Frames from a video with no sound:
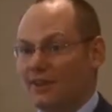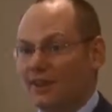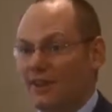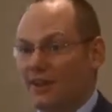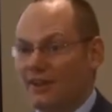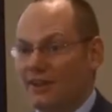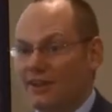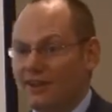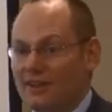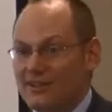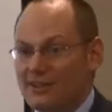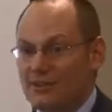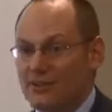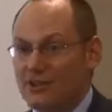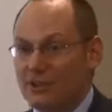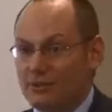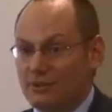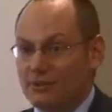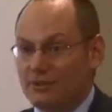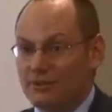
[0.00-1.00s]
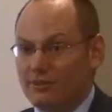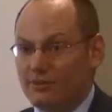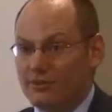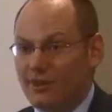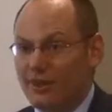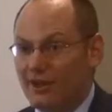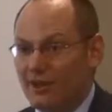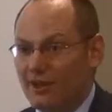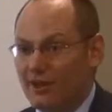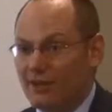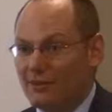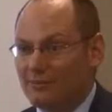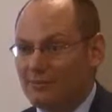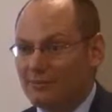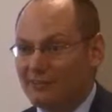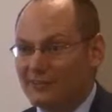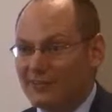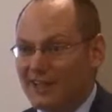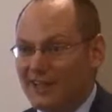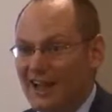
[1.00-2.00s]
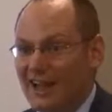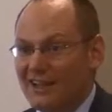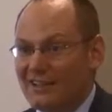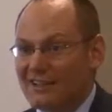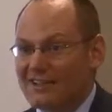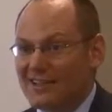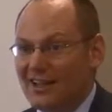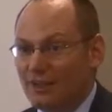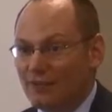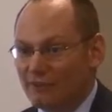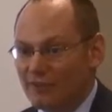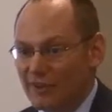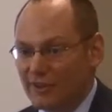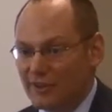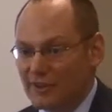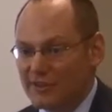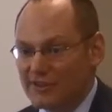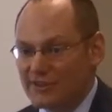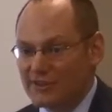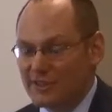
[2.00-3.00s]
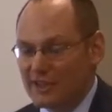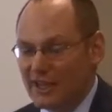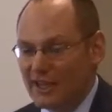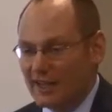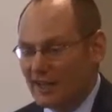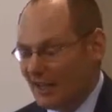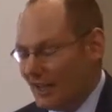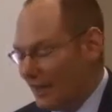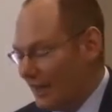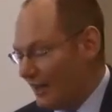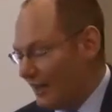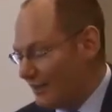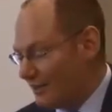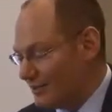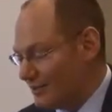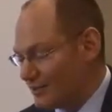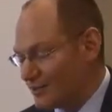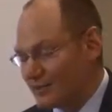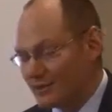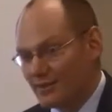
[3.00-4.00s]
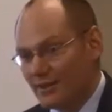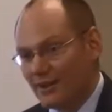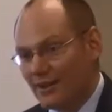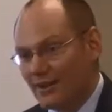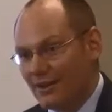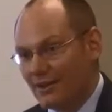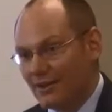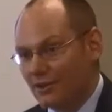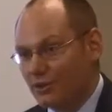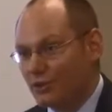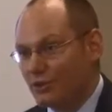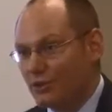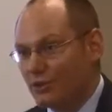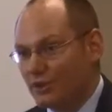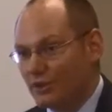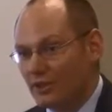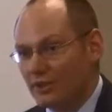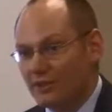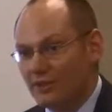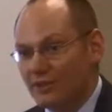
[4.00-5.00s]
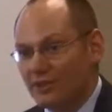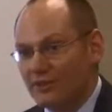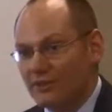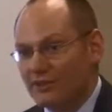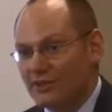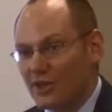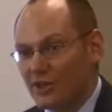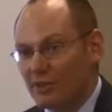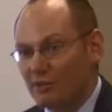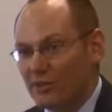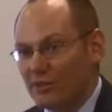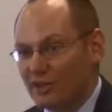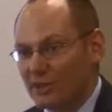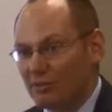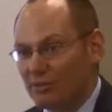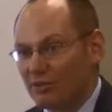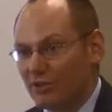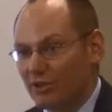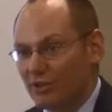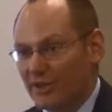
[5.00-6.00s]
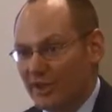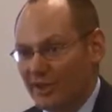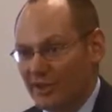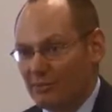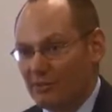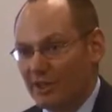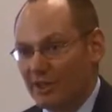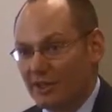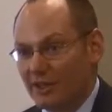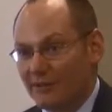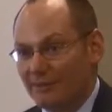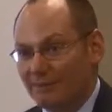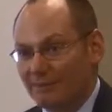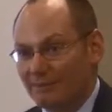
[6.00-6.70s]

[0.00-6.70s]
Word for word: uh, is new. Um, and cell phones and uh, Google don't really employ anybody.